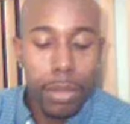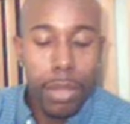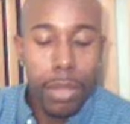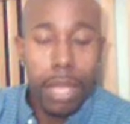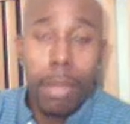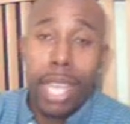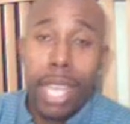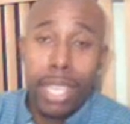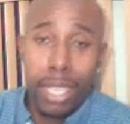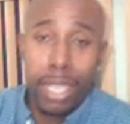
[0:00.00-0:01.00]
my
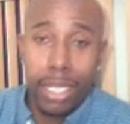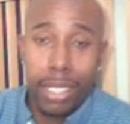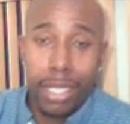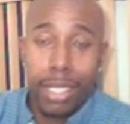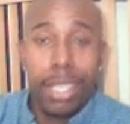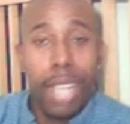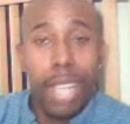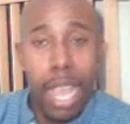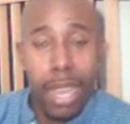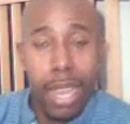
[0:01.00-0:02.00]
youngest had
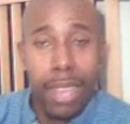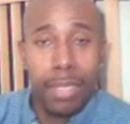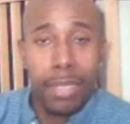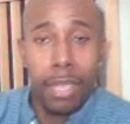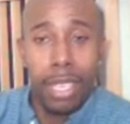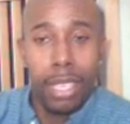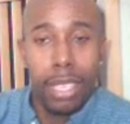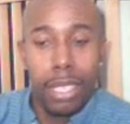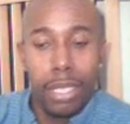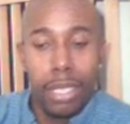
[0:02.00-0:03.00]
asked me,
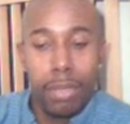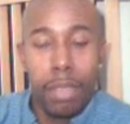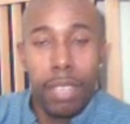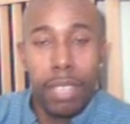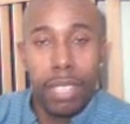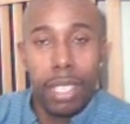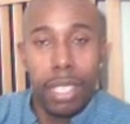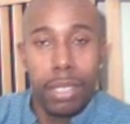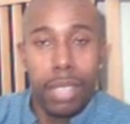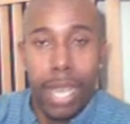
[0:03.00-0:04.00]
my 15-year-old
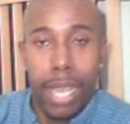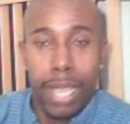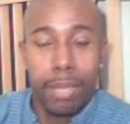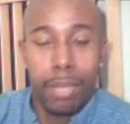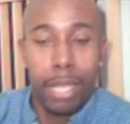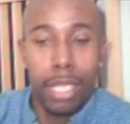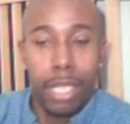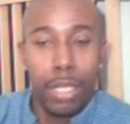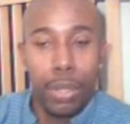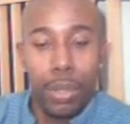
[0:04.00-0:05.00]
asked me to